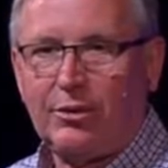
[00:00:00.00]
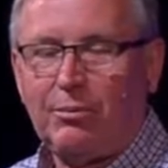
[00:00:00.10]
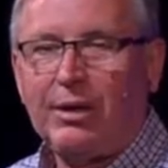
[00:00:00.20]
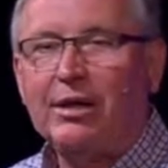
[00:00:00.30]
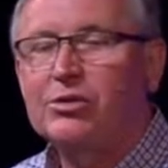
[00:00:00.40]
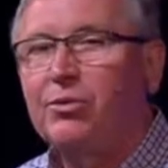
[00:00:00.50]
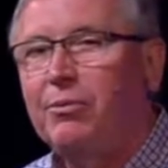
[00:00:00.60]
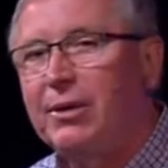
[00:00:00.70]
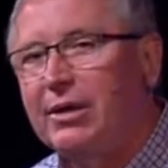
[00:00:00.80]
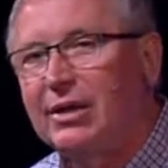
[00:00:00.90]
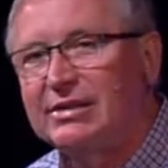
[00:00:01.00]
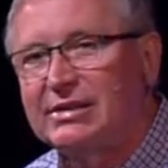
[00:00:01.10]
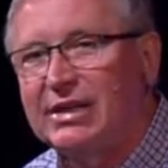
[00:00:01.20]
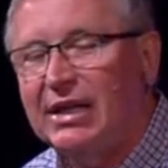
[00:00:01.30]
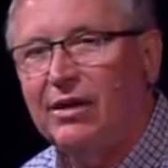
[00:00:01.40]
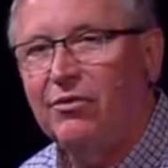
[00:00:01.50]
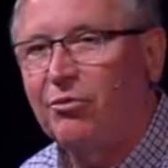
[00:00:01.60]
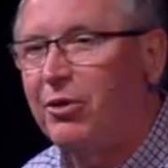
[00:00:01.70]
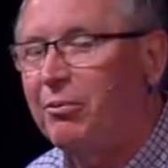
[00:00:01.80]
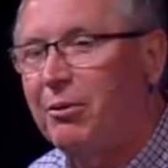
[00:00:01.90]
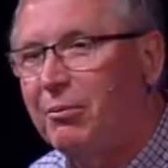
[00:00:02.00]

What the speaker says: Because we've been deceived, we've been